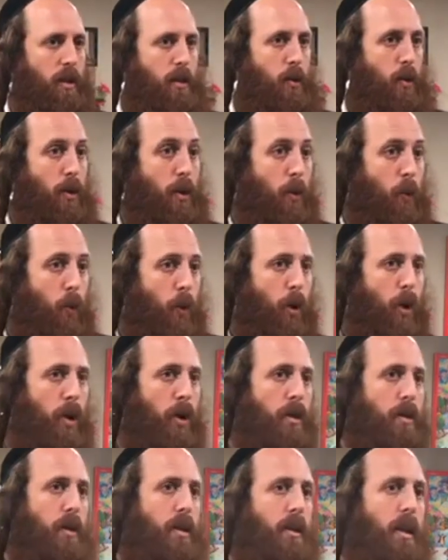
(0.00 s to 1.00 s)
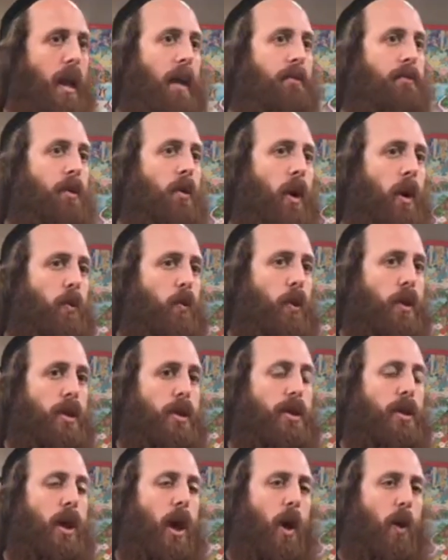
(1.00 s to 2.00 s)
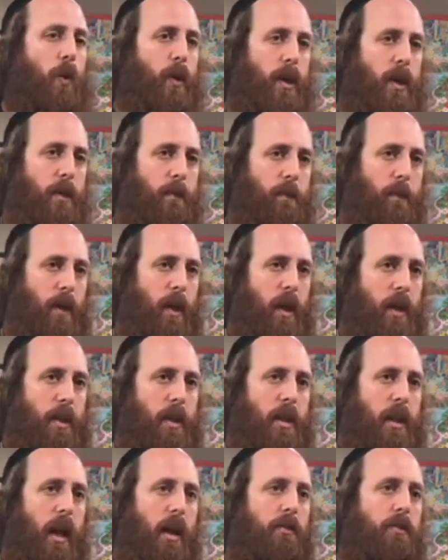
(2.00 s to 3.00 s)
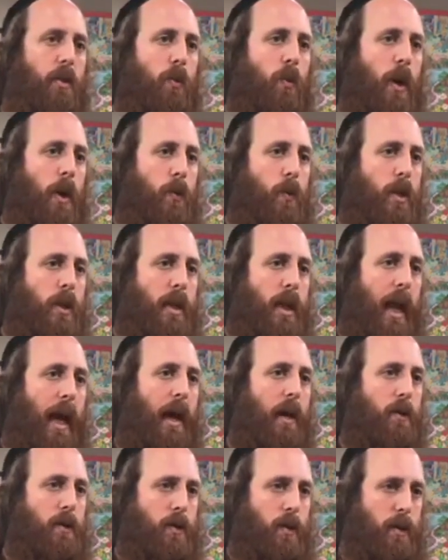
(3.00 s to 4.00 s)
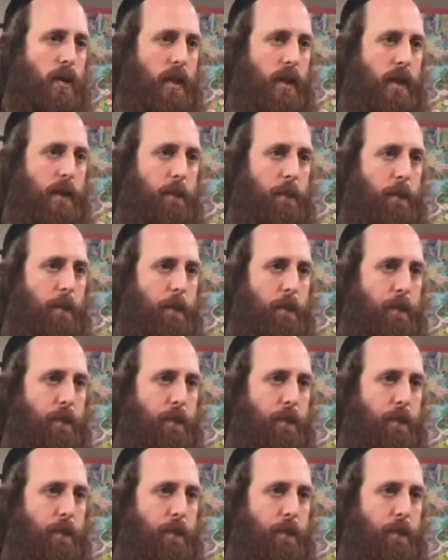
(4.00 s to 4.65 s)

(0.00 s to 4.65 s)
to the world, that everyone will know him, that everyone will count on him.